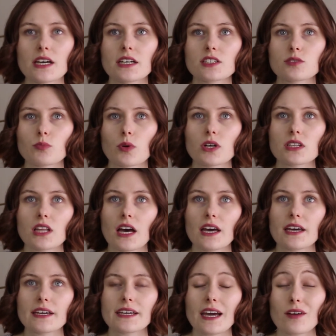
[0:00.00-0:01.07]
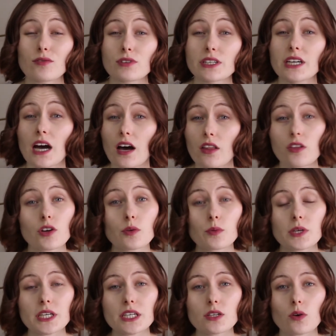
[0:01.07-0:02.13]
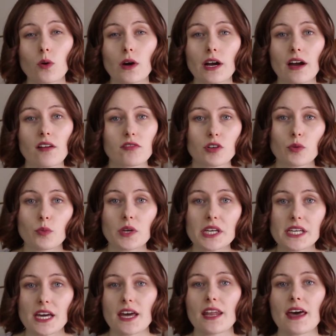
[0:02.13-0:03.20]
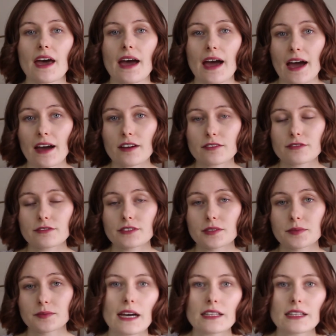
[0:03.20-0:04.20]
It's more like every other week or every week and a half.